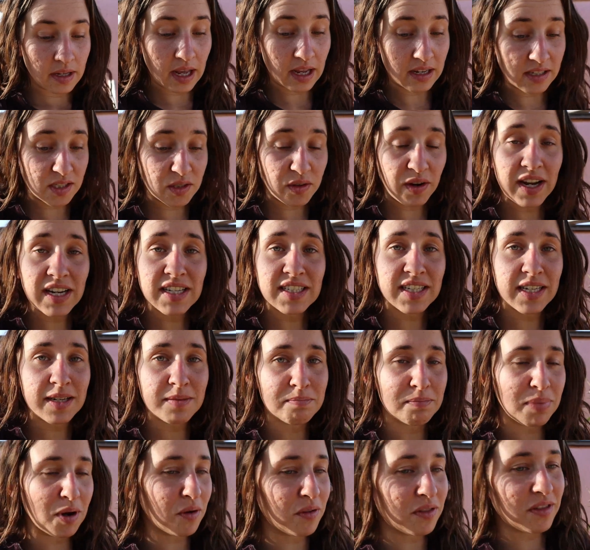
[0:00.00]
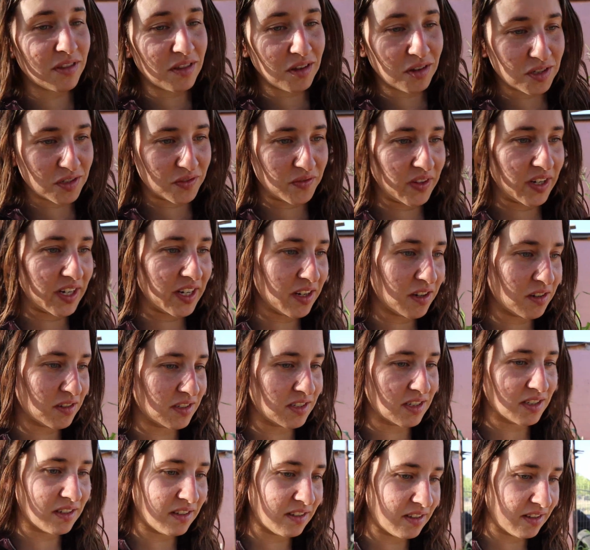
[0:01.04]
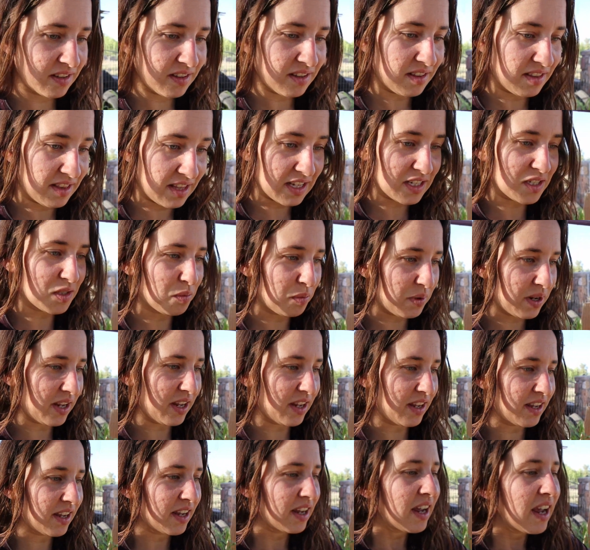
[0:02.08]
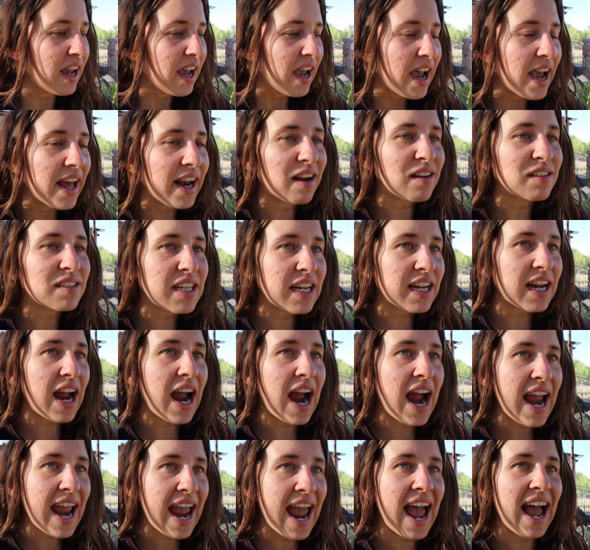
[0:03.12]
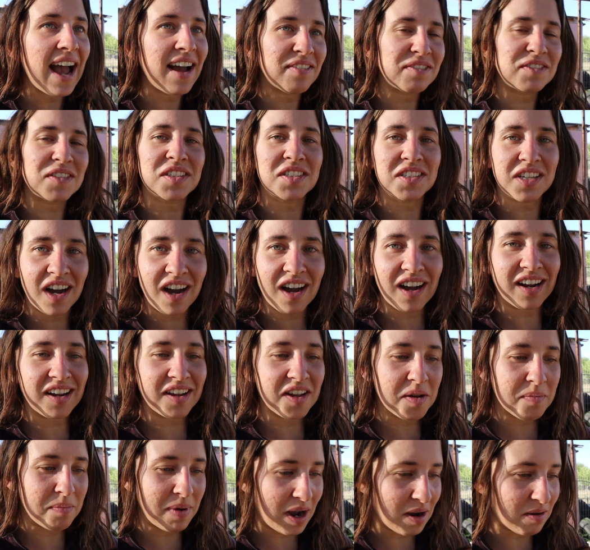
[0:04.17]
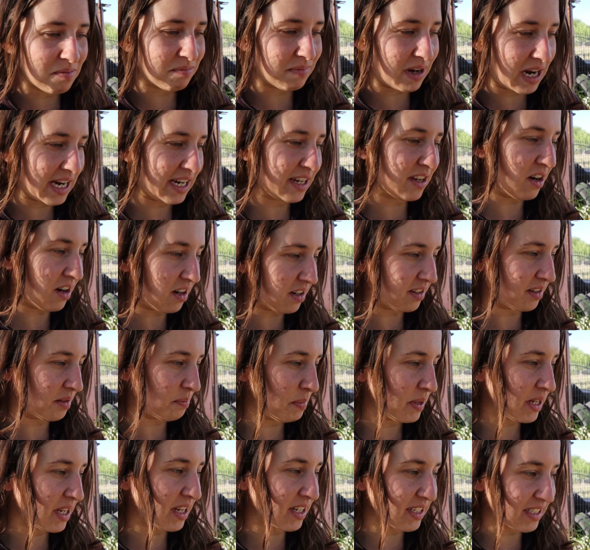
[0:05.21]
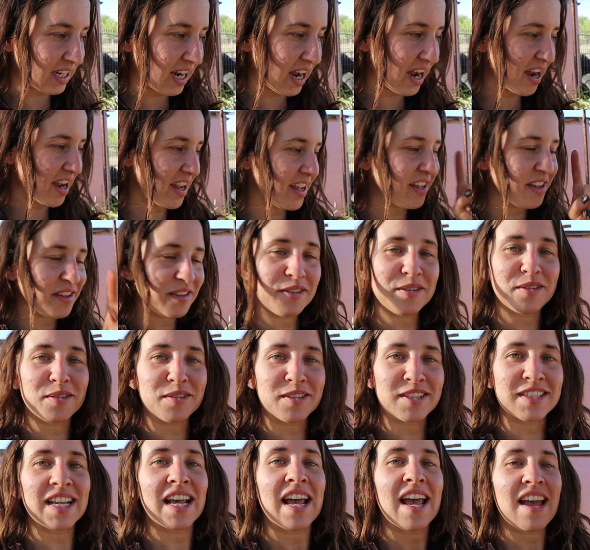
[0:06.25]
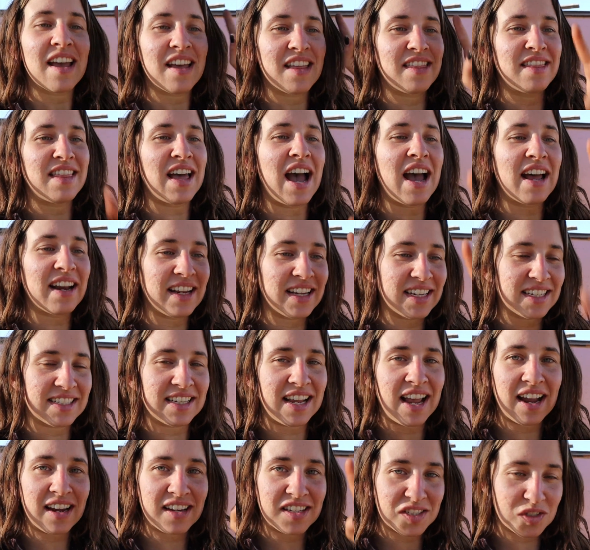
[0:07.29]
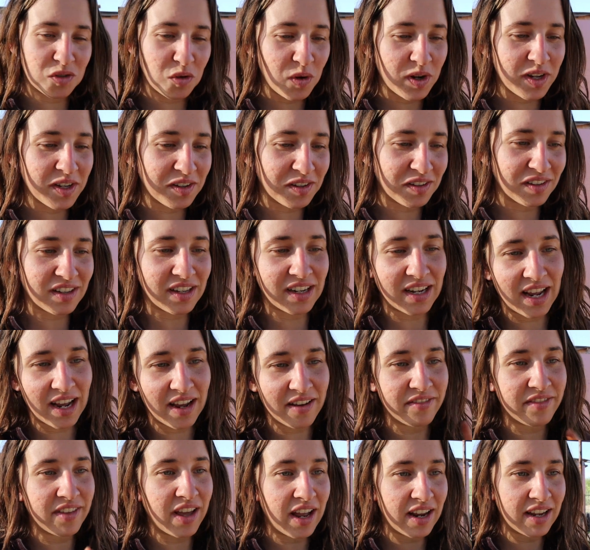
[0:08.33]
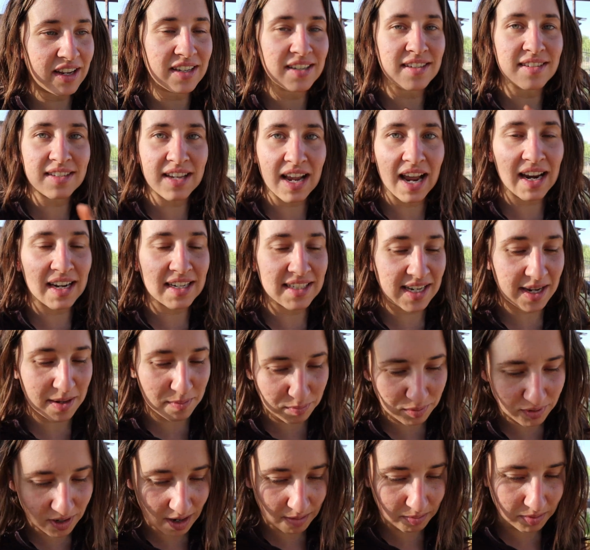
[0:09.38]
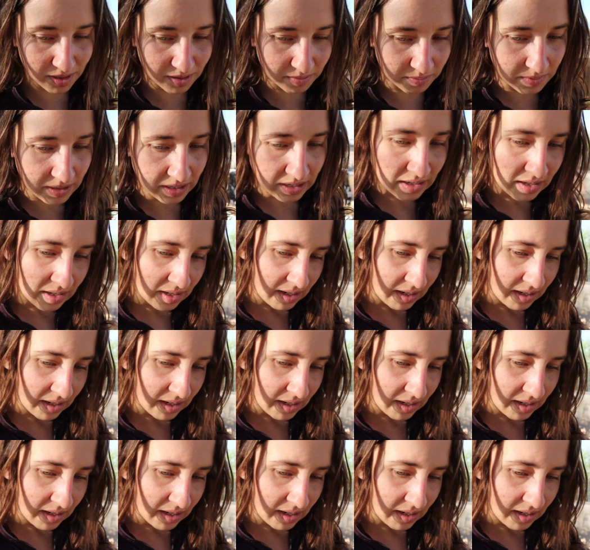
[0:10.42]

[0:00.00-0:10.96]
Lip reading: Yeah, so I'd seen both of those videos this week, and I was like, I have to talk about my garden because I use that exact soil and have that exact same problem,